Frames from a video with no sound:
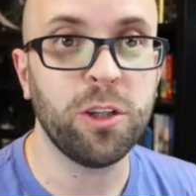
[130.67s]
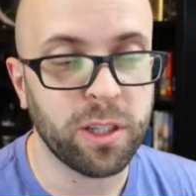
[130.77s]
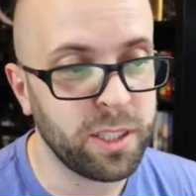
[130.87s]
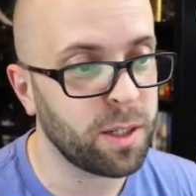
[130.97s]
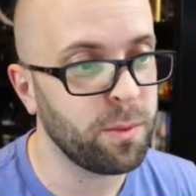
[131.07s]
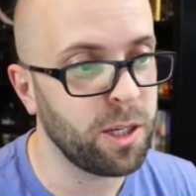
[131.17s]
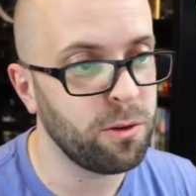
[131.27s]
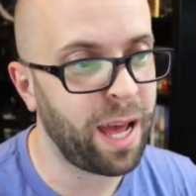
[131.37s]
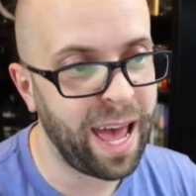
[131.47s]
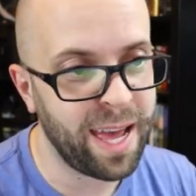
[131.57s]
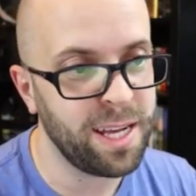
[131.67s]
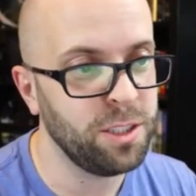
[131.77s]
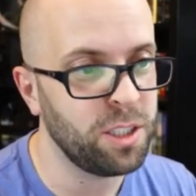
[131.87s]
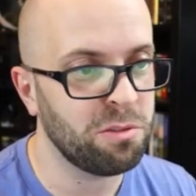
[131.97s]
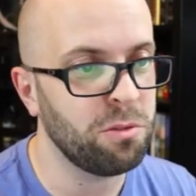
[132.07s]
You can check me out
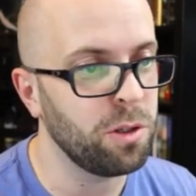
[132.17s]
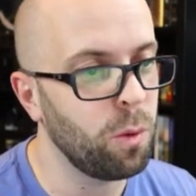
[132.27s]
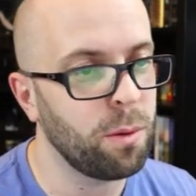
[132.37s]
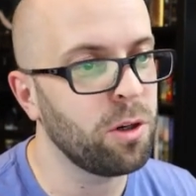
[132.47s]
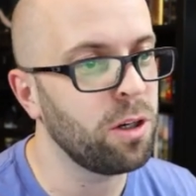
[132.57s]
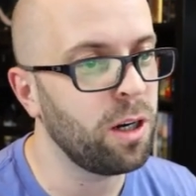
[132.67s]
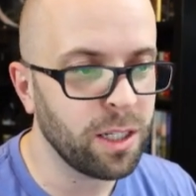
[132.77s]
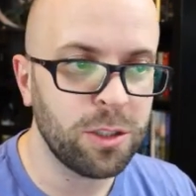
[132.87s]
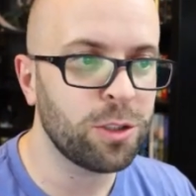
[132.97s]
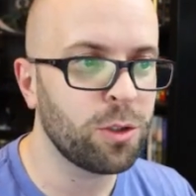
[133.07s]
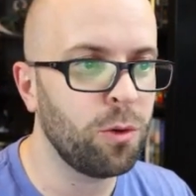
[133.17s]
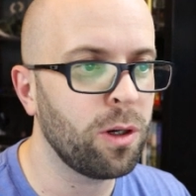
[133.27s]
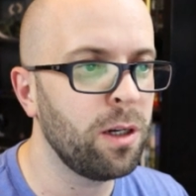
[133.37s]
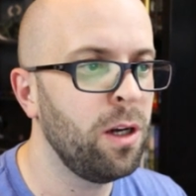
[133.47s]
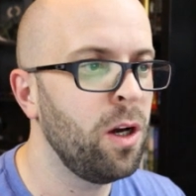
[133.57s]
at
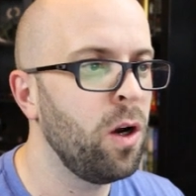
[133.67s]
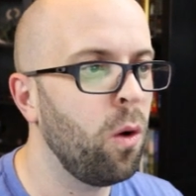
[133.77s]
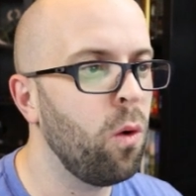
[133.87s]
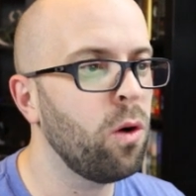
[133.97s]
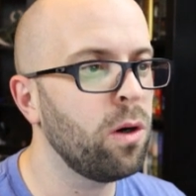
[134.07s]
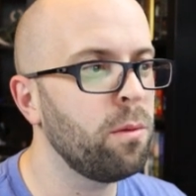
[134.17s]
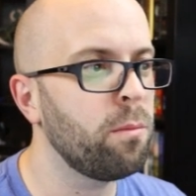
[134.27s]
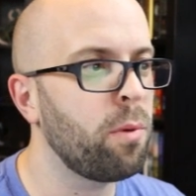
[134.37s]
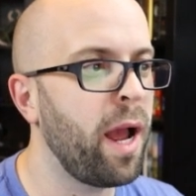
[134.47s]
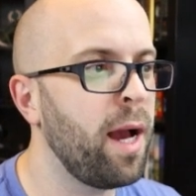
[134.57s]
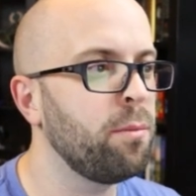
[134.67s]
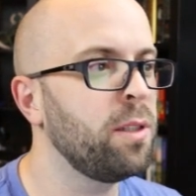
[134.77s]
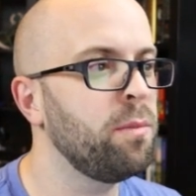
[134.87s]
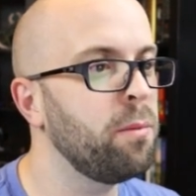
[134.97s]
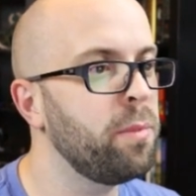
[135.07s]
@JeffreyWebber_, or perhaps
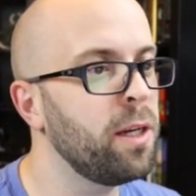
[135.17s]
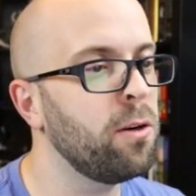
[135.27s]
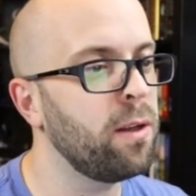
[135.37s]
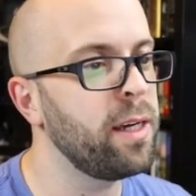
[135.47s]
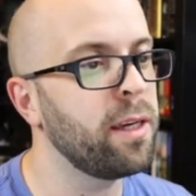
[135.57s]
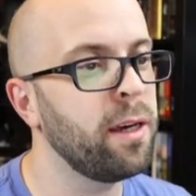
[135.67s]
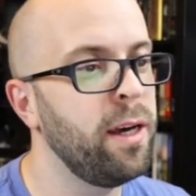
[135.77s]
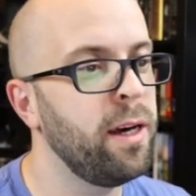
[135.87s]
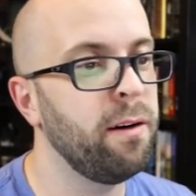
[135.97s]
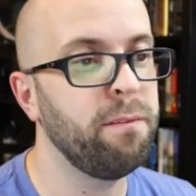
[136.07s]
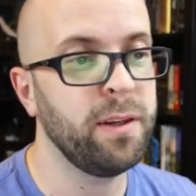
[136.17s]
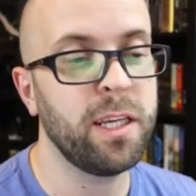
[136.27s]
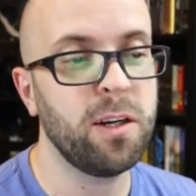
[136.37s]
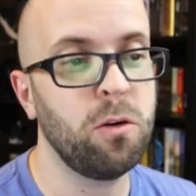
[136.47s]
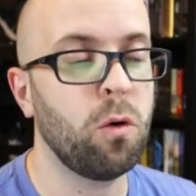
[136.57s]
something bigger like a
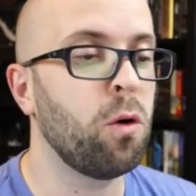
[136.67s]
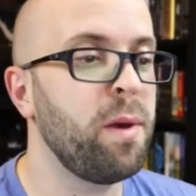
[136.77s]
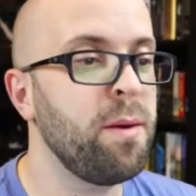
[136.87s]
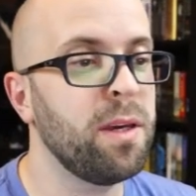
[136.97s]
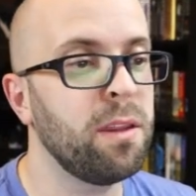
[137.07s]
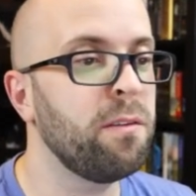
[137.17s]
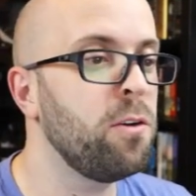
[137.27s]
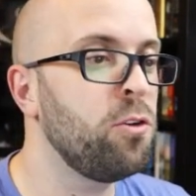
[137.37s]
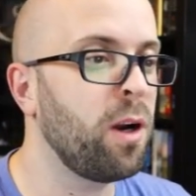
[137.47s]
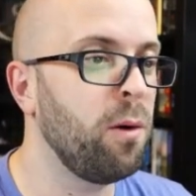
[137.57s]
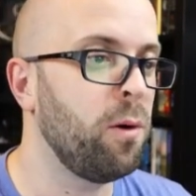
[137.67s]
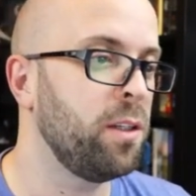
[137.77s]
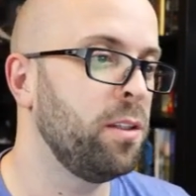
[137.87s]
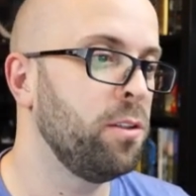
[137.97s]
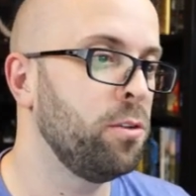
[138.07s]
video, or maybe in the future I
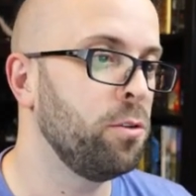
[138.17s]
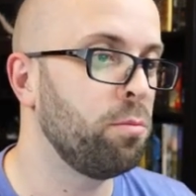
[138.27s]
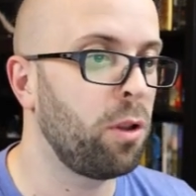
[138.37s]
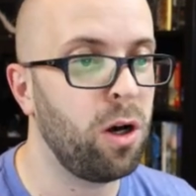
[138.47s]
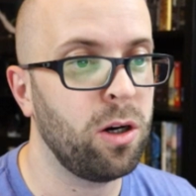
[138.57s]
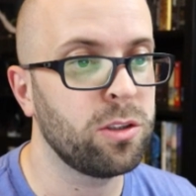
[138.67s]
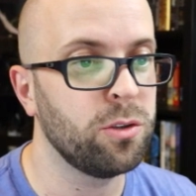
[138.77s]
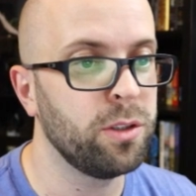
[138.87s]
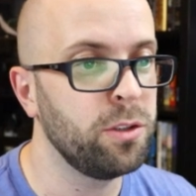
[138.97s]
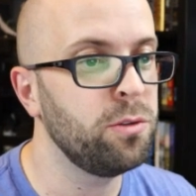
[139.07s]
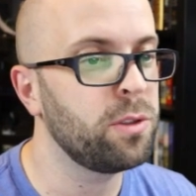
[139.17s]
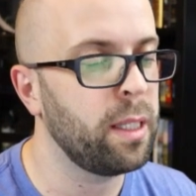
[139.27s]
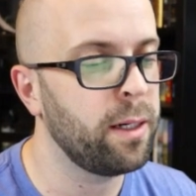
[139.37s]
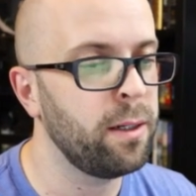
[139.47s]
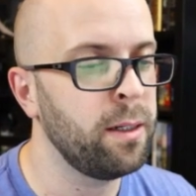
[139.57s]
want to do blogs or a
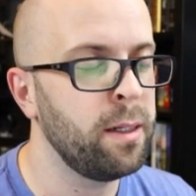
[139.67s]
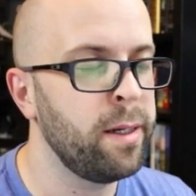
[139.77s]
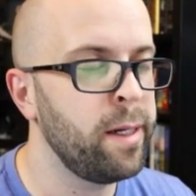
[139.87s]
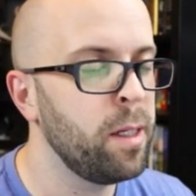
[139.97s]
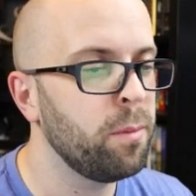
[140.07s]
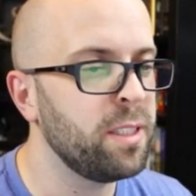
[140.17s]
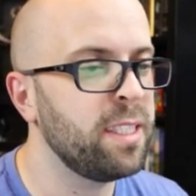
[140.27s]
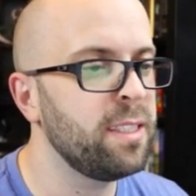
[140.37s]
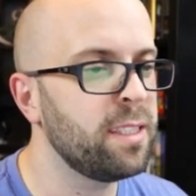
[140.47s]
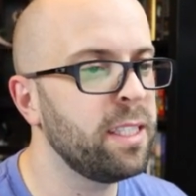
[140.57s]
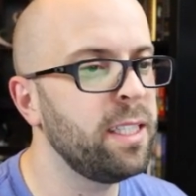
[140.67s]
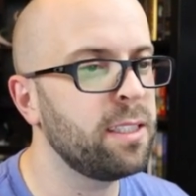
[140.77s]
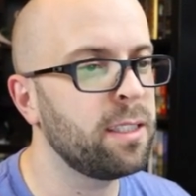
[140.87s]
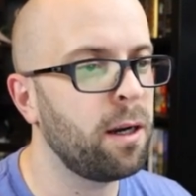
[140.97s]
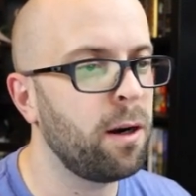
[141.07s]
newsletter. But since
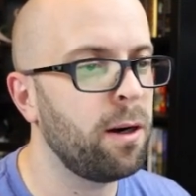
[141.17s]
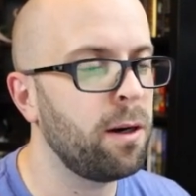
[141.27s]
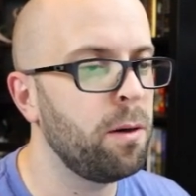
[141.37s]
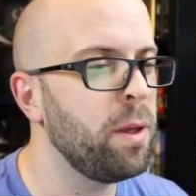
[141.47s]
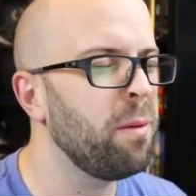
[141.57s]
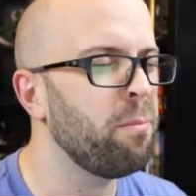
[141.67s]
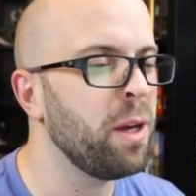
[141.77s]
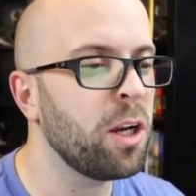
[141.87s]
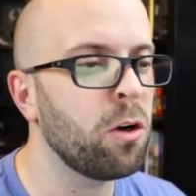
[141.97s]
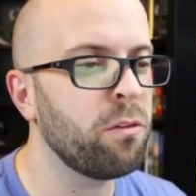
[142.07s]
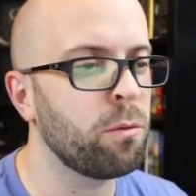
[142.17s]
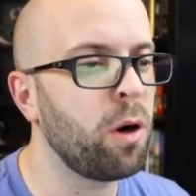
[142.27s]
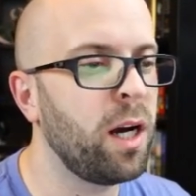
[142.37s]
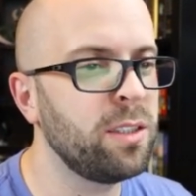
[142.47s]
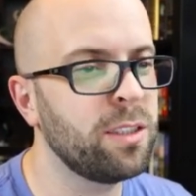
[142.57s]
these are a bit bigger of a
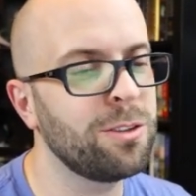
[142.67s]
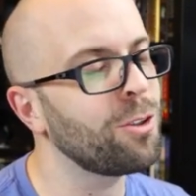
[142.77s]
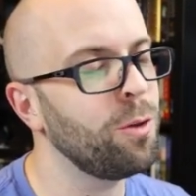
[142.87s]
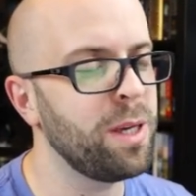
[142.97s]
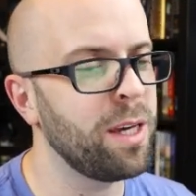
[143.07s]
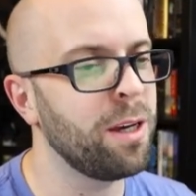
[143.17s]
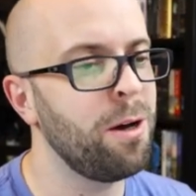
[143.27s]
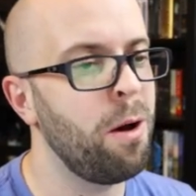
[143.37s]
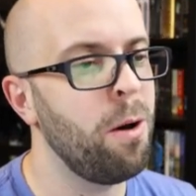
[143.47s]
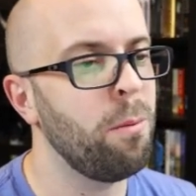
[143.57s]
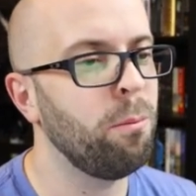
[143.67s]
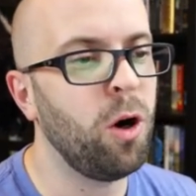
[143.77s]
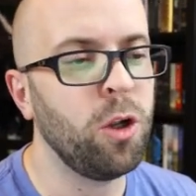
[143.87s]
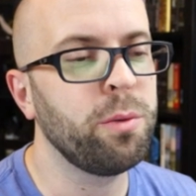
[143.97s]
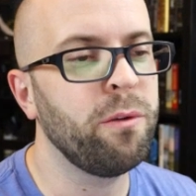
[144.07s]
project, there's going to be
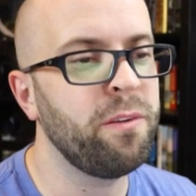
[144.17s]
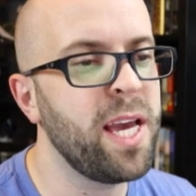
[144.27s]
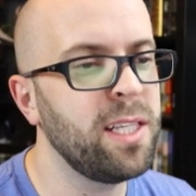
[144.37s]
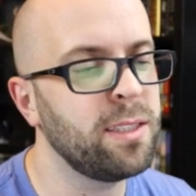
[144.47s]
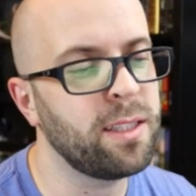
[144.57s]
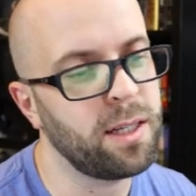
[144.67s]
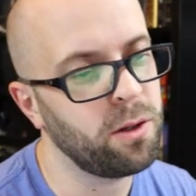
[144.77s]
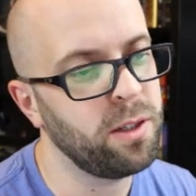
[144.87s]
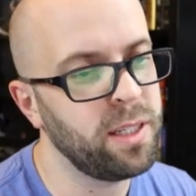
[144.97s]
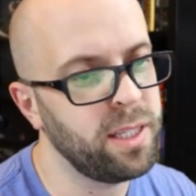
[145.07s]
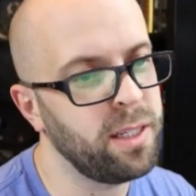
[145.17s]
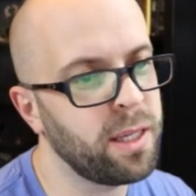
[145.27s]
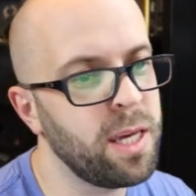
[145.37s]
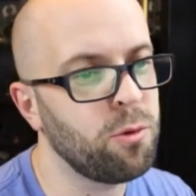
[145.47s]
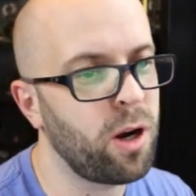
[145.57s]
multiple phases that I'm going to need to
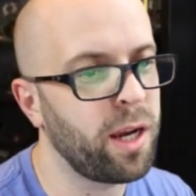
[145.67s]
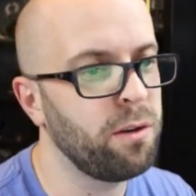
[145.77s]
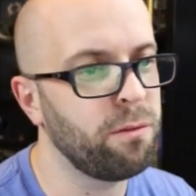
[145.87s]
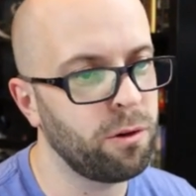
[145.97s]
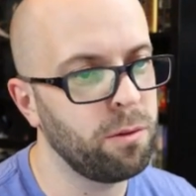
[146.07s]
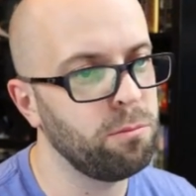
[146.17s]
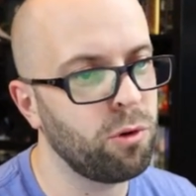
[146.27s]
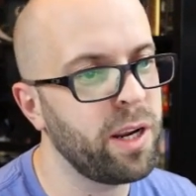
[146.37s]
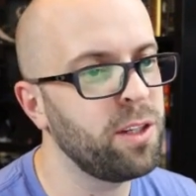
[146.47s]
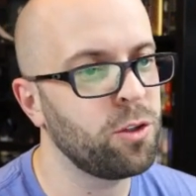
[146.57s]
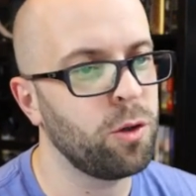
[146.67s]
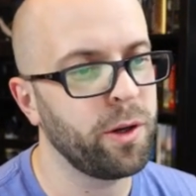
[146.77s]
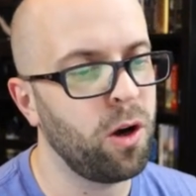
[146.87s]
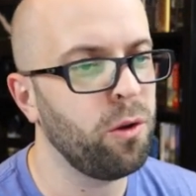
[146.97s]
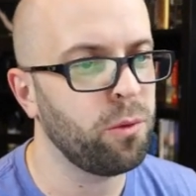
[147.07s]
keep track of, from
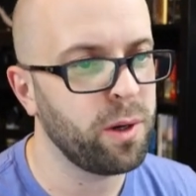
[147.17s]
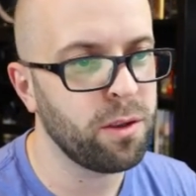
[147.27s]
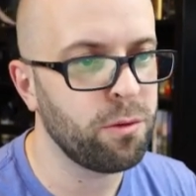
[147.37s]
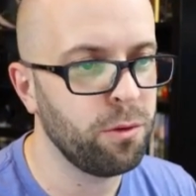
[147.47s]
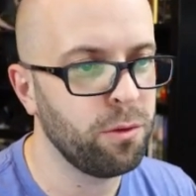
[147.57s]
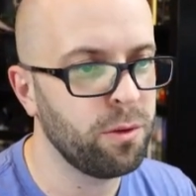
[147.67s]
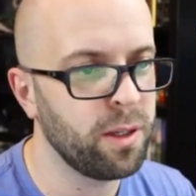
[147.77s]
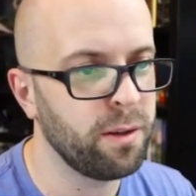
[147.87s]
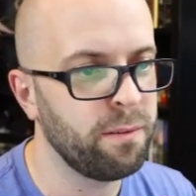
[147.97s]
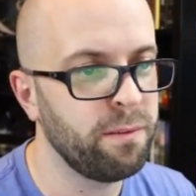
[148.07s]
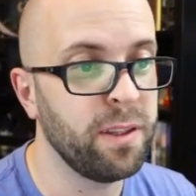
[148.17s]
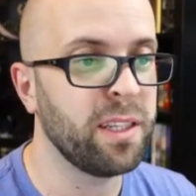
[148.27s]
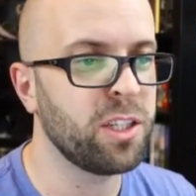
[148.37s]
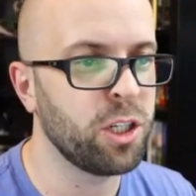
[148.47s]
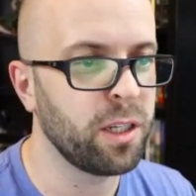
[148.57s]
brainstorming all the way through the
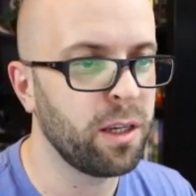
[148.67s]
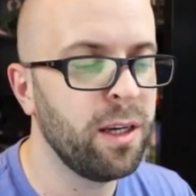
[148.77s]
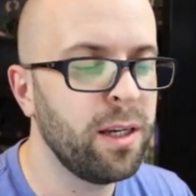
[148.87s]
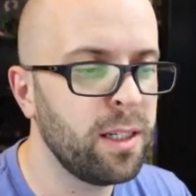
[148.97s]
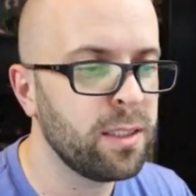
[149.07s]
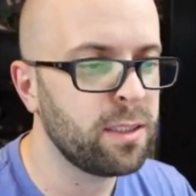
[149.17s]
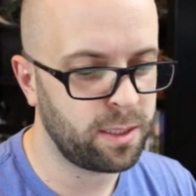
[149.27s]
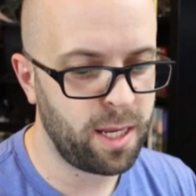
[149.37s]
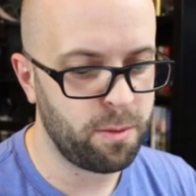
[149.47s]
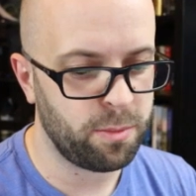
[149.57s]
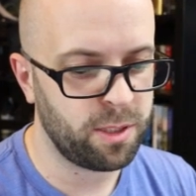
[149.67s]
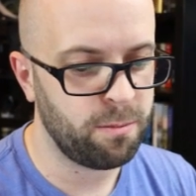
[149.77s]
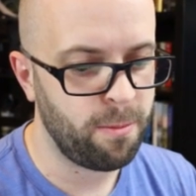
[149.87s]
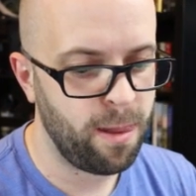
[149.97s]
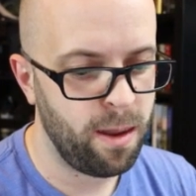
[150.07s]
finishing steps.